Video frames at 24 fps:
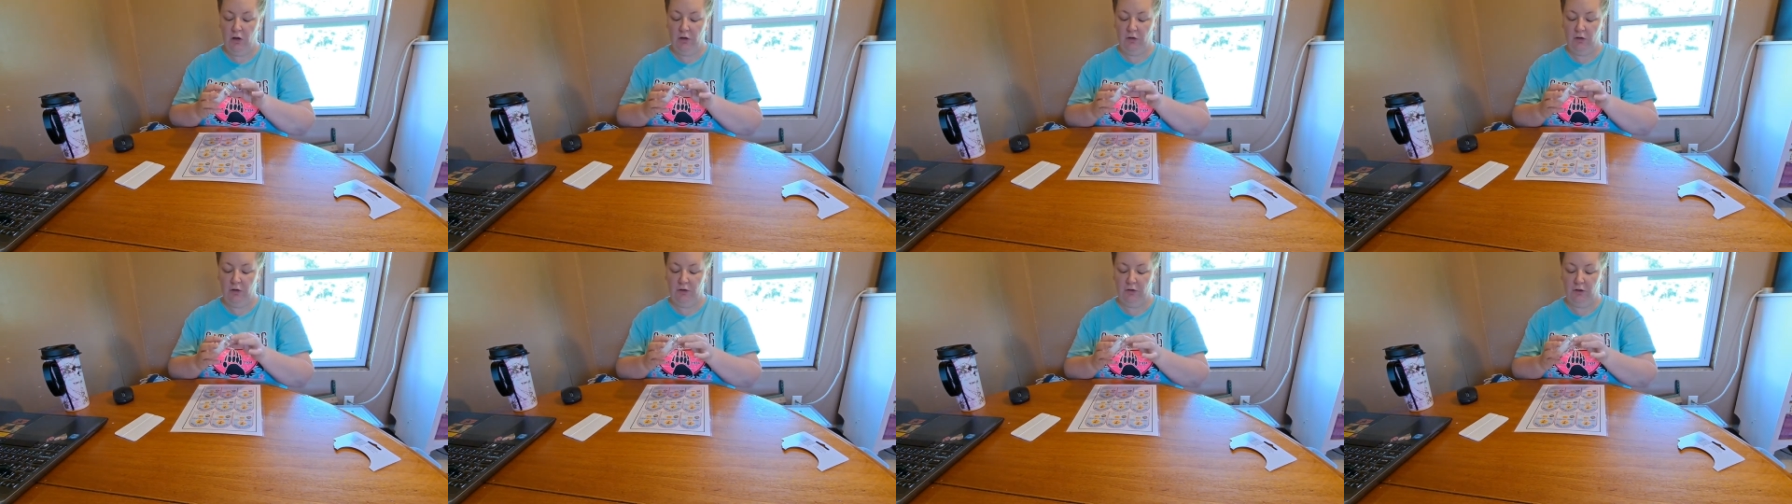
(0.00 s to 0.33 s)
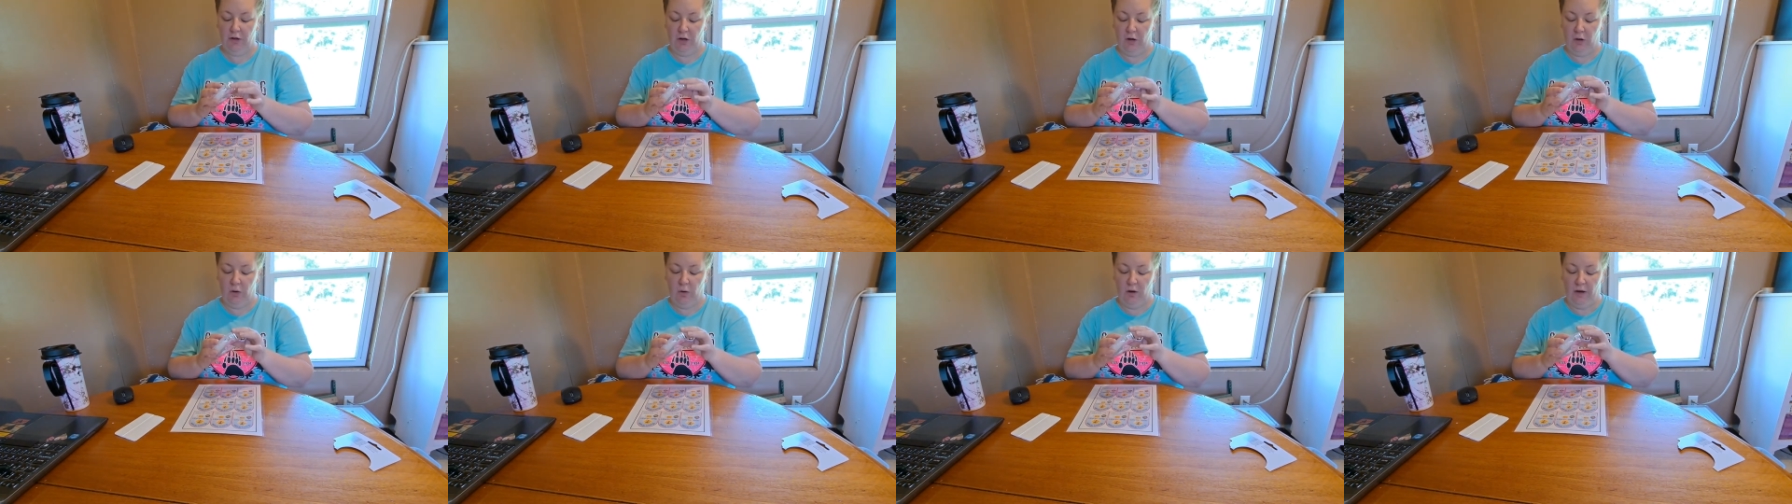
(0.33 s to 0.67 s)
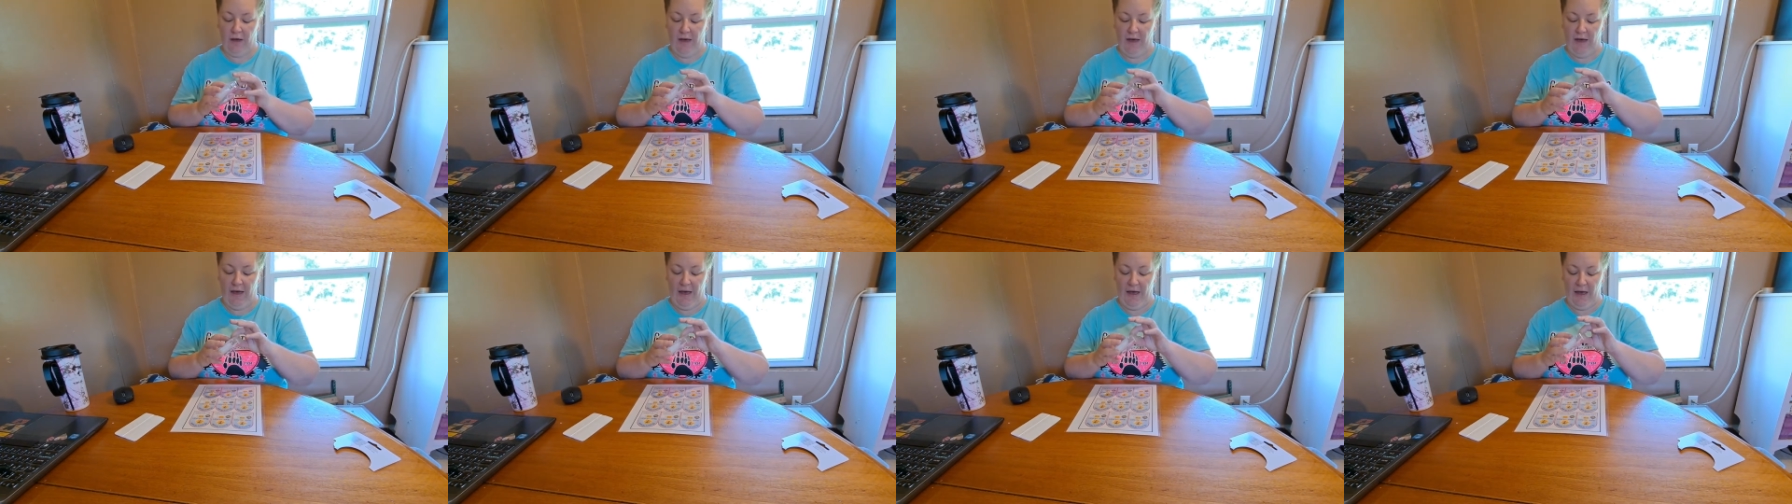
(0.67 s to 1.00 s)
So a
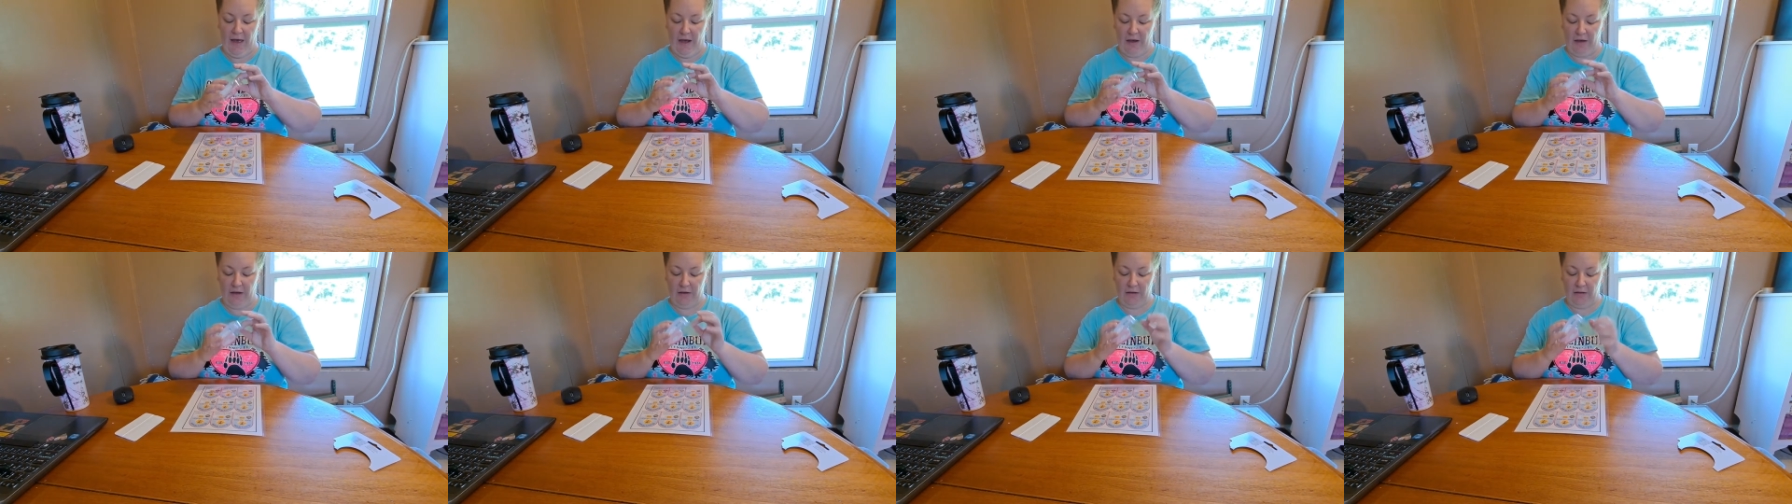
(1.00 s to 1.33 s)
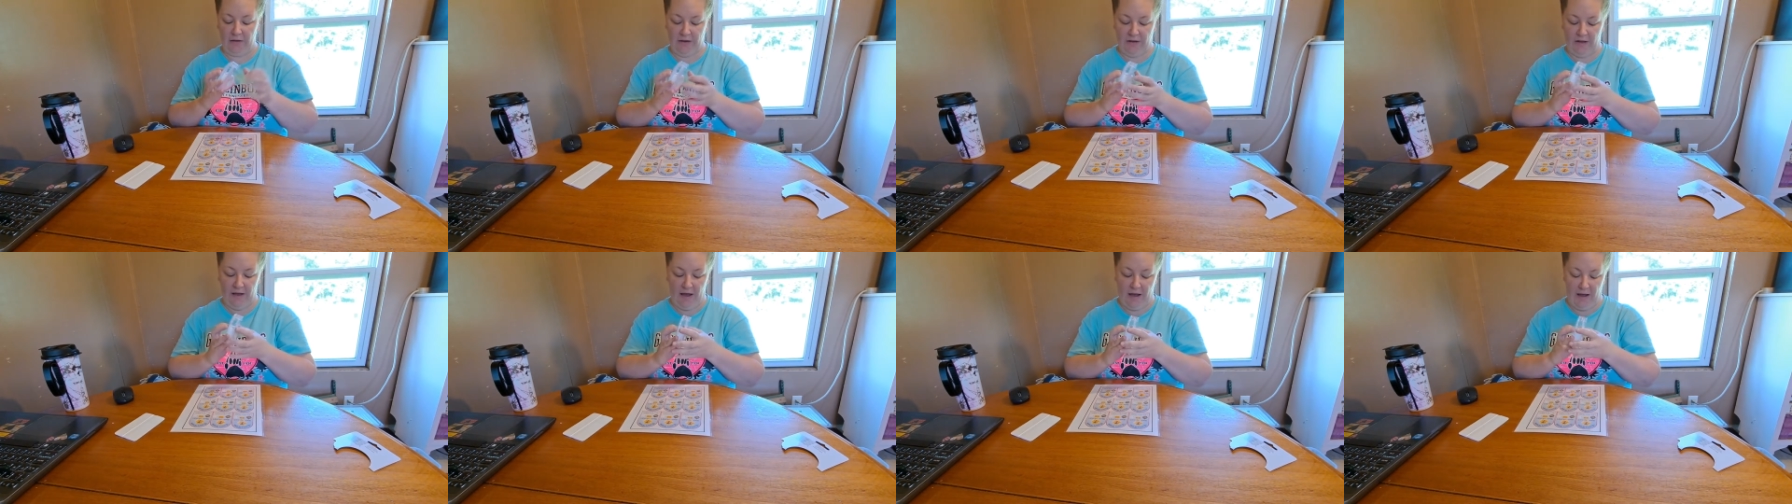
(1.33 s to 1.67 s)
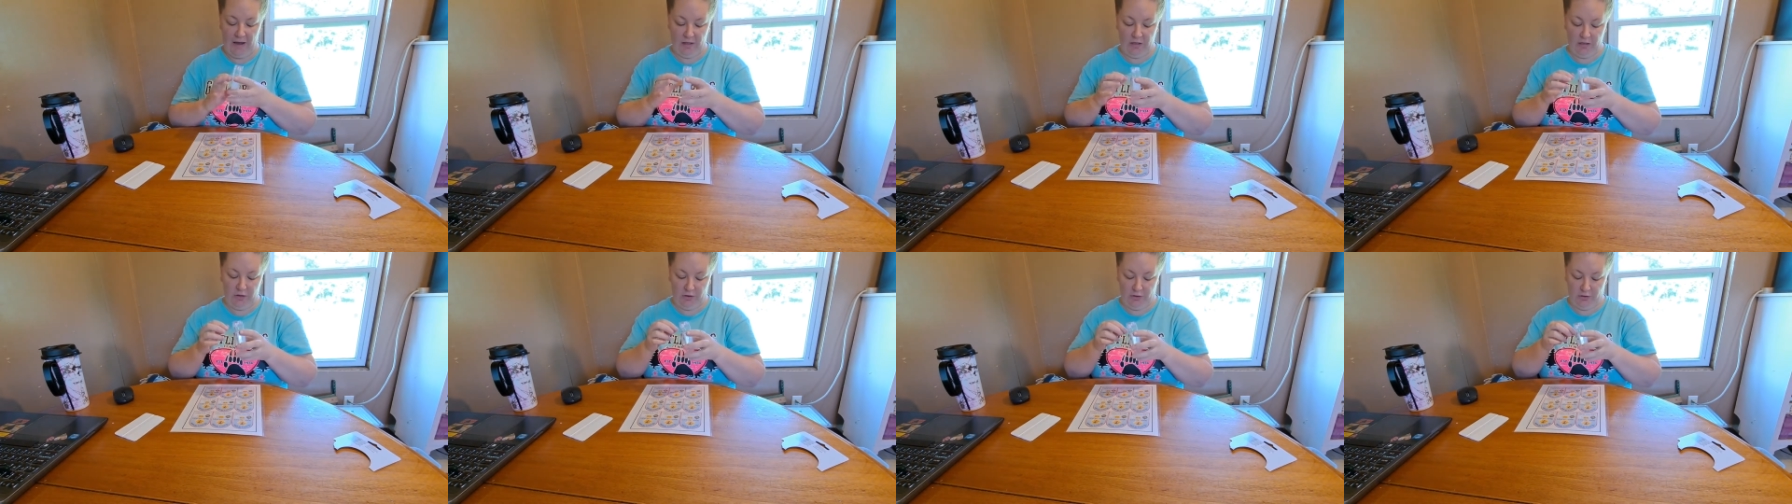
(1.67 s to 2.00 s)
hack that I
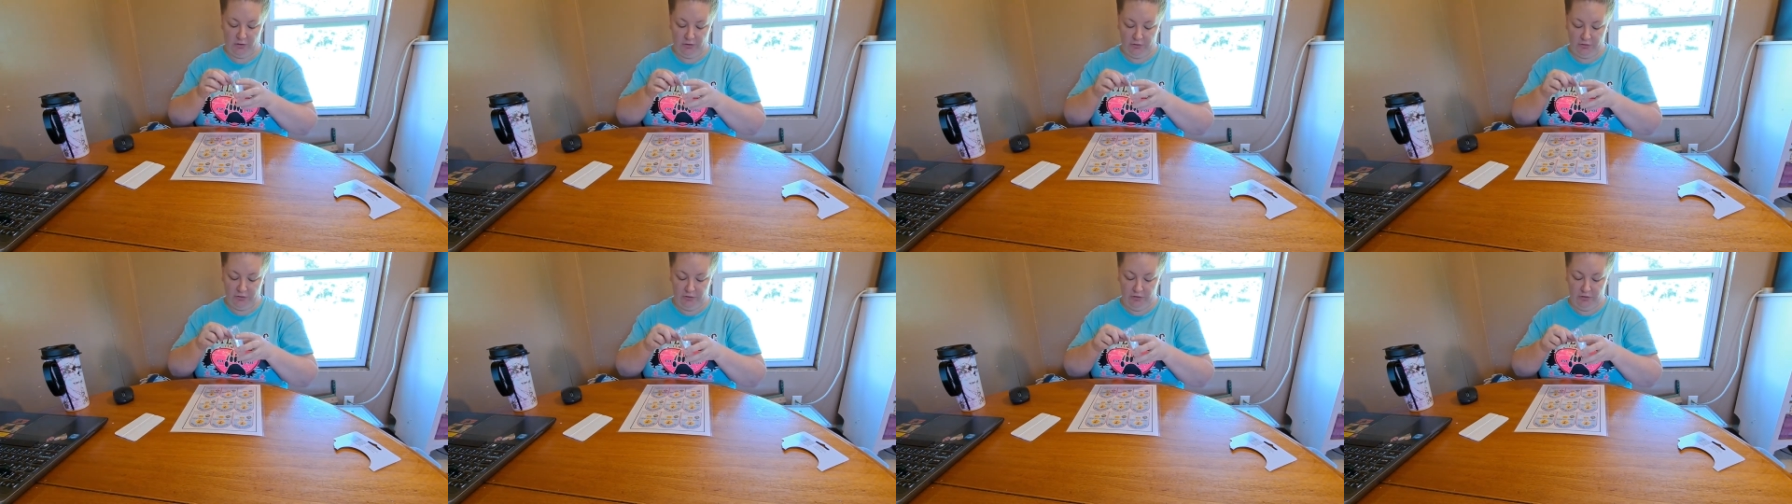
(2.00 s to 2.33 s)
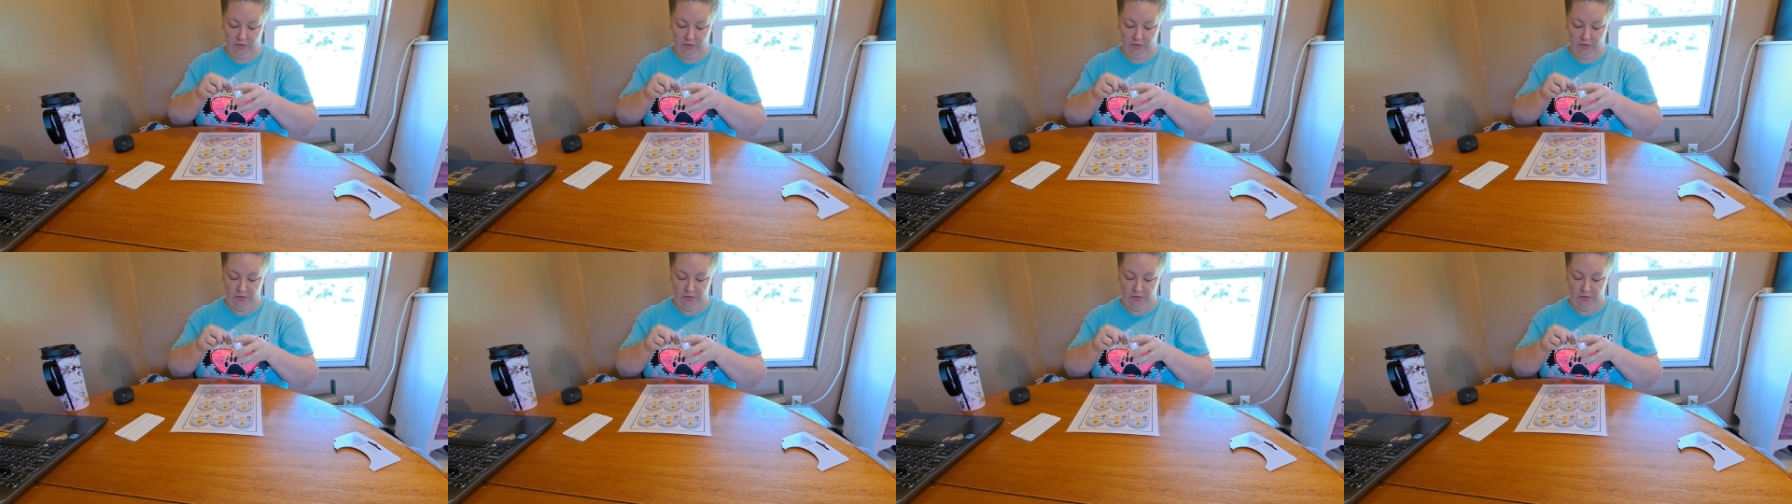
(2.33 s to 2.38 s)
learned